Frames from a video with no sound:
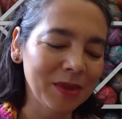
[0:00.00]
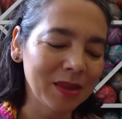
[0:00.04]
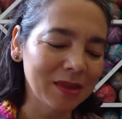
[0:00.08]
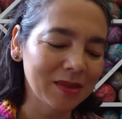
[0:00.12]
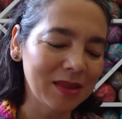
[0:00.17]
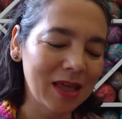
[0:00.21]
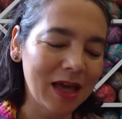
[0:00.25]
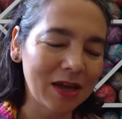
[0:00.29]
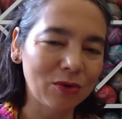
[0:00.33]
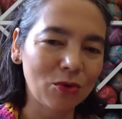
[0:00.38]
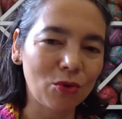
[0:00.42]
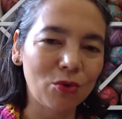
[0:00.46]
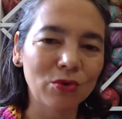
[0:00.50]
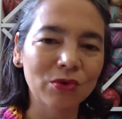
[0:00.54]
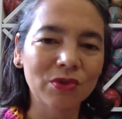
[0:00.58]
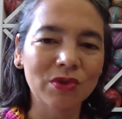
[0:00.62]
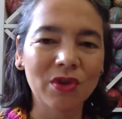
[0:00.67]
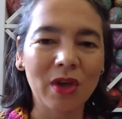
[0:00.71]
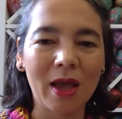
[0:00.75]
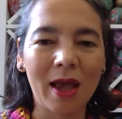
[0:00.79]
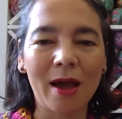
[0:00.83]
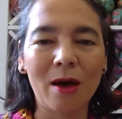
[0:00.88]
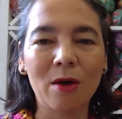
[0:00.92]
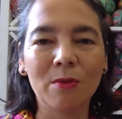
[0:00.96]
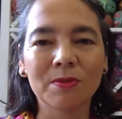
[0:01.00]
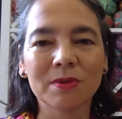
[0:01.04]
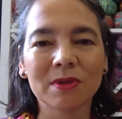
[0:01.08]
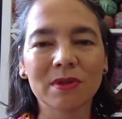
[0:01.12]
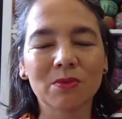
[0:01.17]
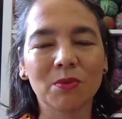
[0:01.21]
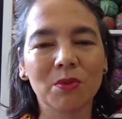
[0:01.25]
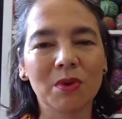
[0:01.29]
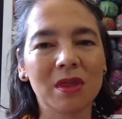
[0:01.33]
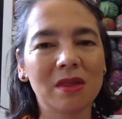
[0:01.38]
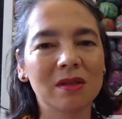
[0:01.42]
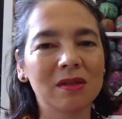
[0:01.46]
That also helps
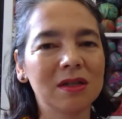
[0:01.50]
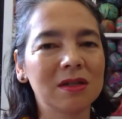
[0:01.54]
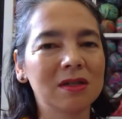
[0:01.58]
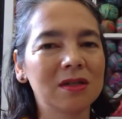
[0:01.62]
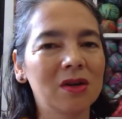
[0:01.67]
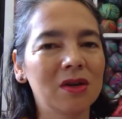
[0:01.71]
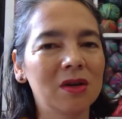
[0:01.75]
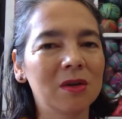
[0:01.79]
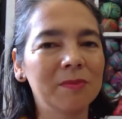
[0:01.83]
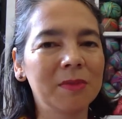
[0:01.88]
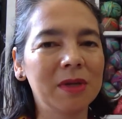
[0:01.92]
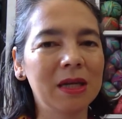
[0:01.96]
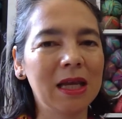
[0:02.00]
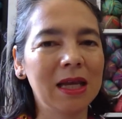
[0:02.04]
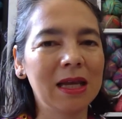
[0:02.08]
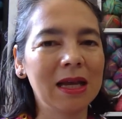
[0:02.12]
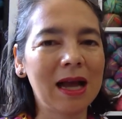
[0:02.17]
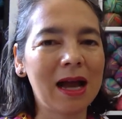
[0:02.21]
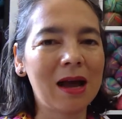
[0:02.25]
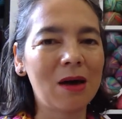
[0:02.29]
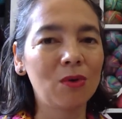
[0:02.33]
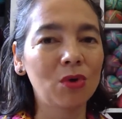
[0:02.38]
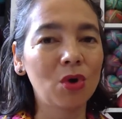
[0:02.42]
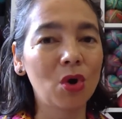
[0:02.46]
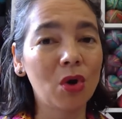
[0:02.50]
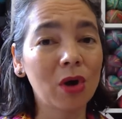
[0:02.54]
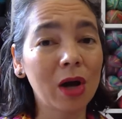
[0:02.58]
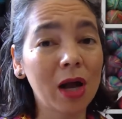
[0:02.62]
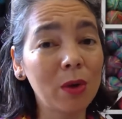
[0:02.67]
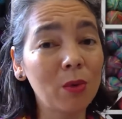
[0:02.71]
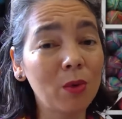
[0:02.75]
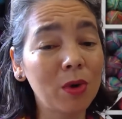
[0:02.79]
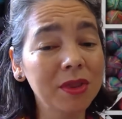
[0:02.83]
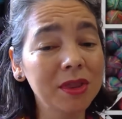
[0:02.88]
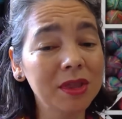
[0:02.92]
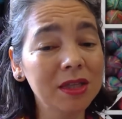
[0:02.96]
with determining how long I
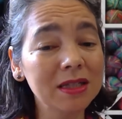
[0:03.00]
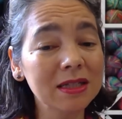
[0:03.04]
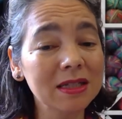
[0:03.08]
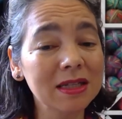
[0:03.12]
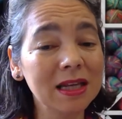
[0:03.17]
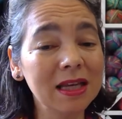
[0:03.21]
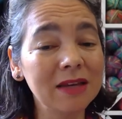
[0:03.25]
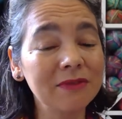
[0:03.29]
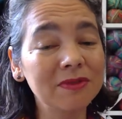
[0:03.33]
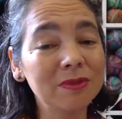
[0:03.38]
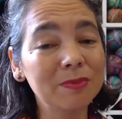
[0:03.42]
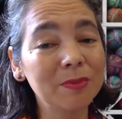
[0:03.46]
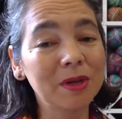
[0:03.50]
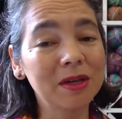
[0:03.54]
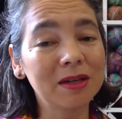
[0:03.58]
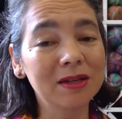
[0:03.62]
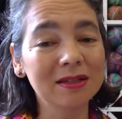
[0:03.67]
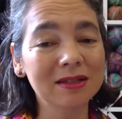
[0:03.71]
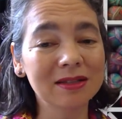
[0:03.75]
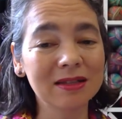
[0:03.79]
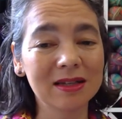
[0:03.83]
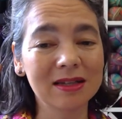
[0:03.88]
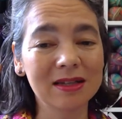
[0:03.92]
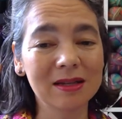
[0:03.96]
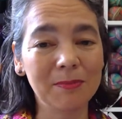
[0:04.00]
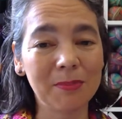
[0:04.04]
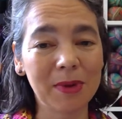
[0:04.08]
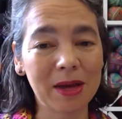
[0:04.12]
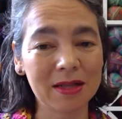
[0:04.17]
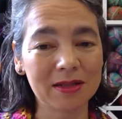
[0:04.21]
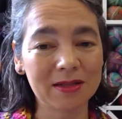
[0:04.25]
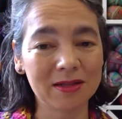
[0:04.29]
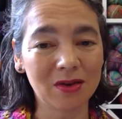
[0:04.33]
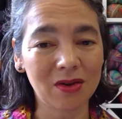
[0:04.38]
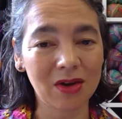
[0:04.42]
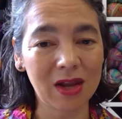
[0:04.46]
want the sleeves, because it
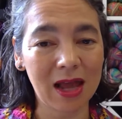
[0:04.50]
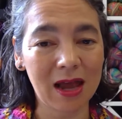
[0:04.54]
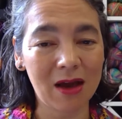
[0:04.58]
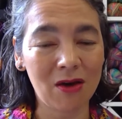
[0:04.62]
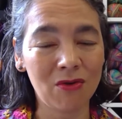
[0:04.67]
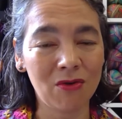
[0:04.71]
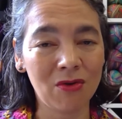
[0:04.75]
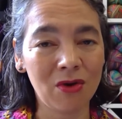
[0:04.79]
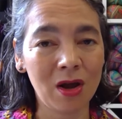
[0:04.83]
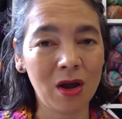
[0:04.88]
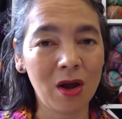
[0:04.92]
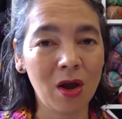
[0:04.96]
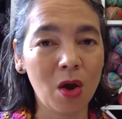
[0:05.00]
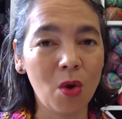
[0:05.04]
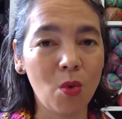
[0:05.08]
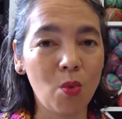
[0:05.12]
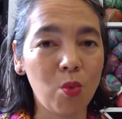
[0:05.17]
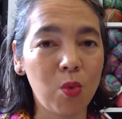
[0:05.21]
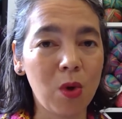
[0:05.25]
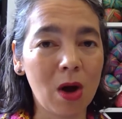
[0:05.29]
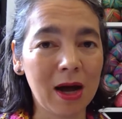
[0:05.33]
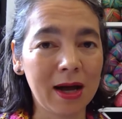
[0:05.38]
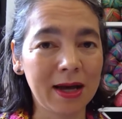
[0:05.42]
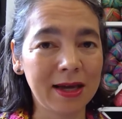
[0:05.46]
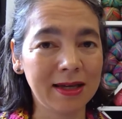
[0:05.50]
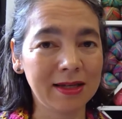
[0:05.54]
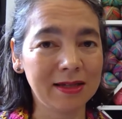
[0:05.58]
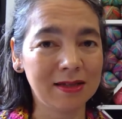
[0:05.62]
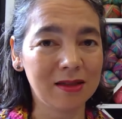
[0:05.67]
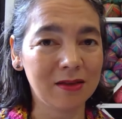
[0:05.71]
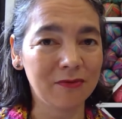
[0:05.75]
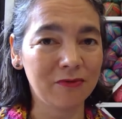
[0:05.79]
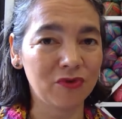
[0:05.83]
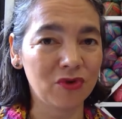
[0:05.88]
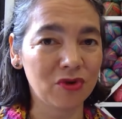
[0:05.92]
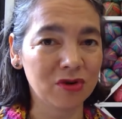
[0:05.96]
depends on how wide
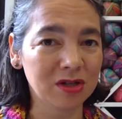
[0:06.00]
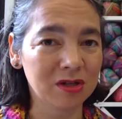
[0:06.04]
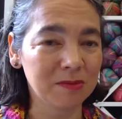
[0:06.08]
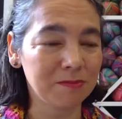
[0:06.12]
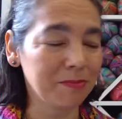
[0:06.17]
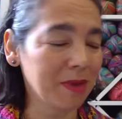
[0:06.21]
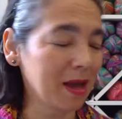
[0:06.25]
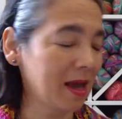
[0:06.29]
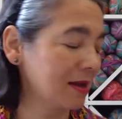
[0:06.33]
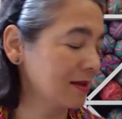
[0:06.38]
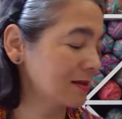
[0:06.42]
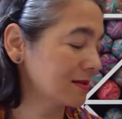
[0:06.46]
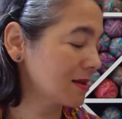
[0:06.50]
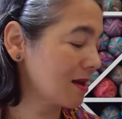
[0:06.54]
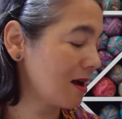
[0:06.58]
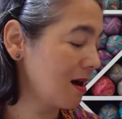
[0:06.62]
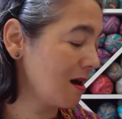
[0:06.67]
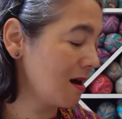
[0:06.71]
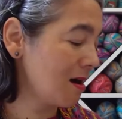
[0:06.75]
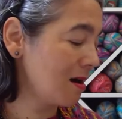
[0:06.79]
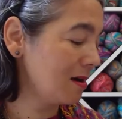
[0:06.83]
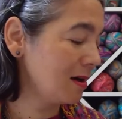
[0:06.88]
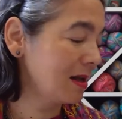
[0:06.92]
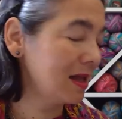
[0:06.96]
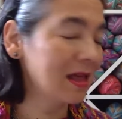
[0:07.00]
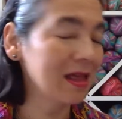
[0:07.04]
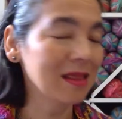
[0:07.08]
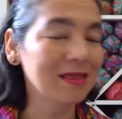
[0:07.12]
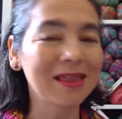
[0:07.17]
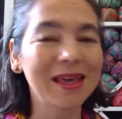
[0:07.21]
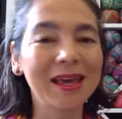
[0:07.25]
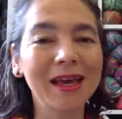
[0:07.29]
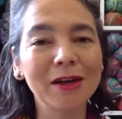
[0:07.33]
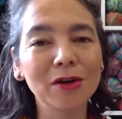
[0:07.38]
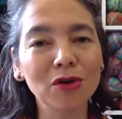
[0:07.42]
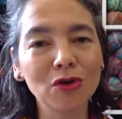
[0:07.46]
the front and backs are.
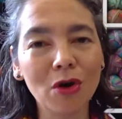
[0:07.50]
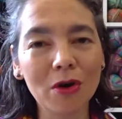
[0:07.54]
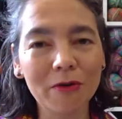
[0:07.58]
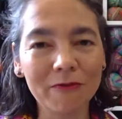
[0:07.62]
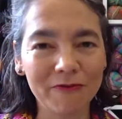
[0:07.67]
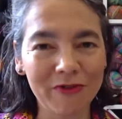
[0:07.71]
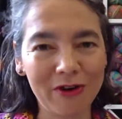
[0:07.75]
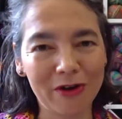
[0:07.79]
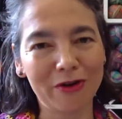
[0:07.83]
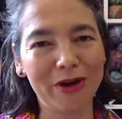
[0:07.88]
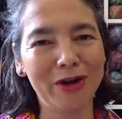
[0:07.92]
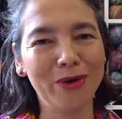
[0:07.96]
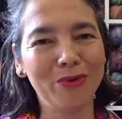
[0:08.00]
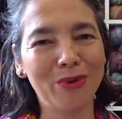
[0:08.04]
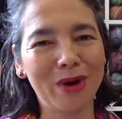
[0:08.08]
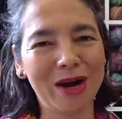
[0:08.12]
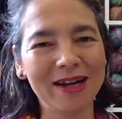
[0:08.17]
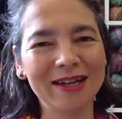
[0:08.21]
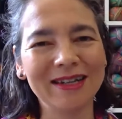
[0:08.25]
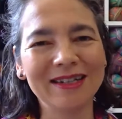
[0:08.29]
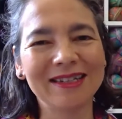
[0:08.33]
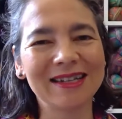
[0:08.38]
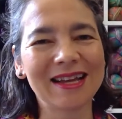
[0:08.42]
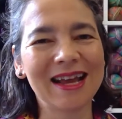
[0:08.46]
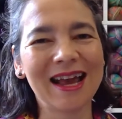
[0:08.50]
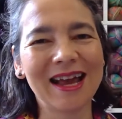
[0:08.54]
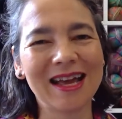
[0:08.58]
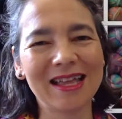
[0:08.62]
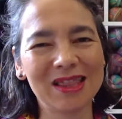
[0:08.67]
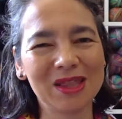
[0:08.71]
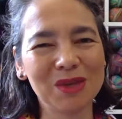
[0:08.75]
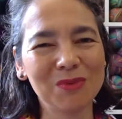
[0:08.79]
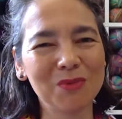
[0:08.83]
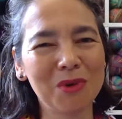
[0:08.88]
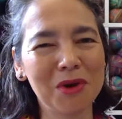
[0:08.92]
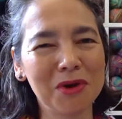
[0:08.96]
They are not very wide at
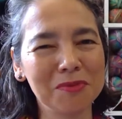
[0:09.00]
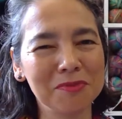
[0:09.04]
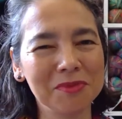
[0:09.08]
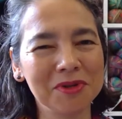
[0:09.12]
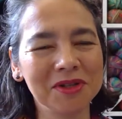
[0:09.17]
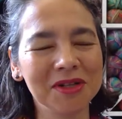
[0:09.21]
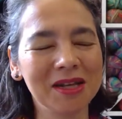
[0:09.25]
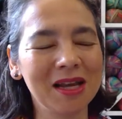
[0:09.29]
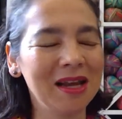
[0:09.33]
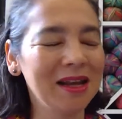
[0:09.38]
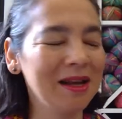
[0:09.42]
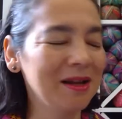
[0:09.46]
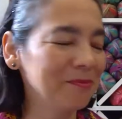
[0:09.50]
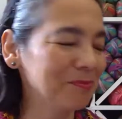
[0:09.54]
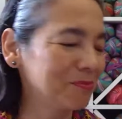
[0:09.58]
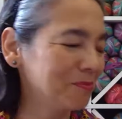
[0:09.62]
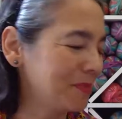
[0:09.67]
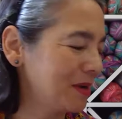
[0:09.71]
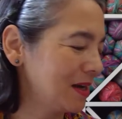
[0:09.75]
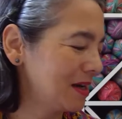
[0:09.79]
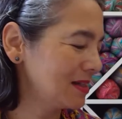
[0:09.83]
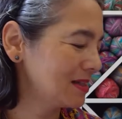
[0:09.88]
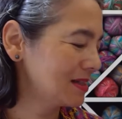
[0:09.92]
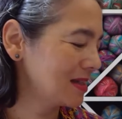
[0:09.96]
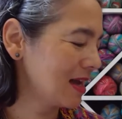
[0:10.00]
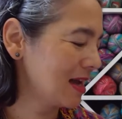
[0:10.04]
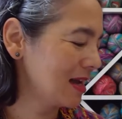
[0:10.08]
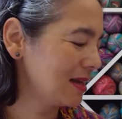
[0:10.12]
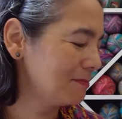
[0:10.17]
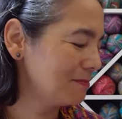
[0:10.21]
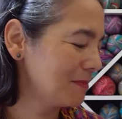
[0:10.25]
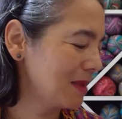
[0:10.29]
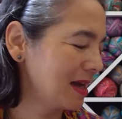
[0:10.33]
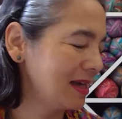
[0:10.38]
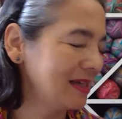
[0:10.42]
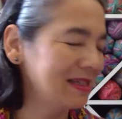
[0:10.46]
the moment, but I
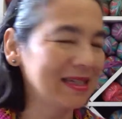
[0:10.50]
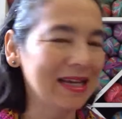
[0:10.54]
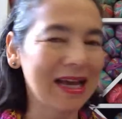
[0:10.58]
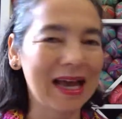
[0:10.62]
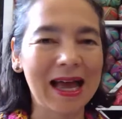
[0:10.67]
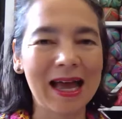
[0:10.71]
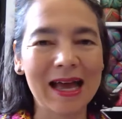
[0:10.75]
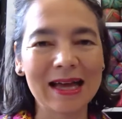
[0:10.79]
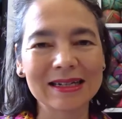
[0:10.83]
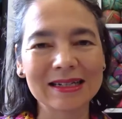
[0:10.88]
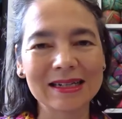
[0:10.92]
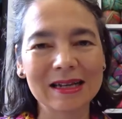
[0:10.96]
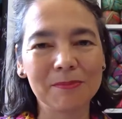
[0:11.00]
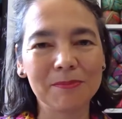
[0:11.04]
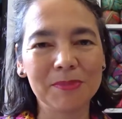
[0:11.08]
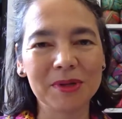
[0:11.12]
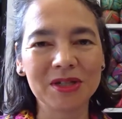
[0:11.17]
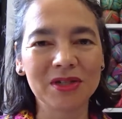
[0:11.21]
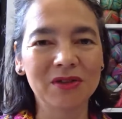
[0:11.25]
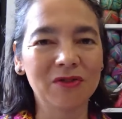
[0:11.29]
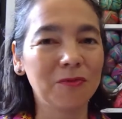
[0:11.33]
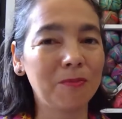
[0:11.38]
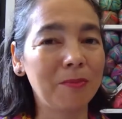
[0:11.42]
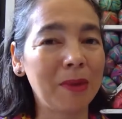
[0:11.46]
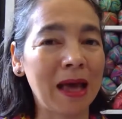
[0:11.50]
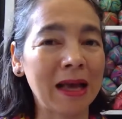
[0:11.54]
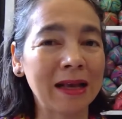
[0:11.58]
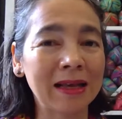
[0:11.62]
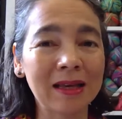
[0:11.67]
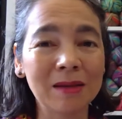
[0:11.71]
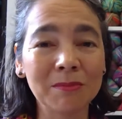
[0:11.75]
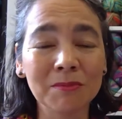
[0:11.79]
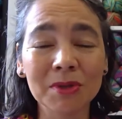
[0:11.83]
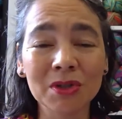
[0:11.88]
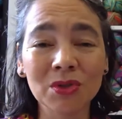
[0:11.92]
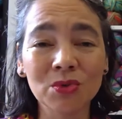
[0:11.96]
might add a bit of black
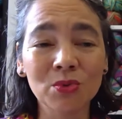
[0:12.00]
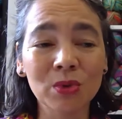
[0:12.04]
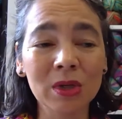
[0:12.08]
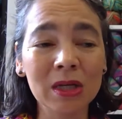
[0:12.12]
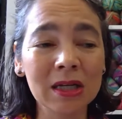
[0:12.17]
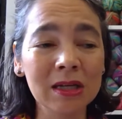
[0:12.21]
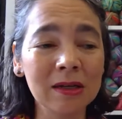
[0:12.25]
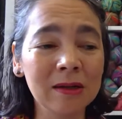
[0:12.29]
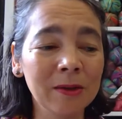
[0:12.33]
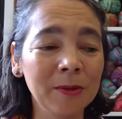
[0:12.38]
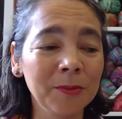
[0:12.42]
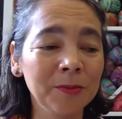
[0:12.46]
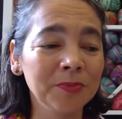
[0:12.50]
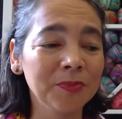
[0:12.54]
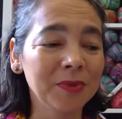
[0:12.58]
in between.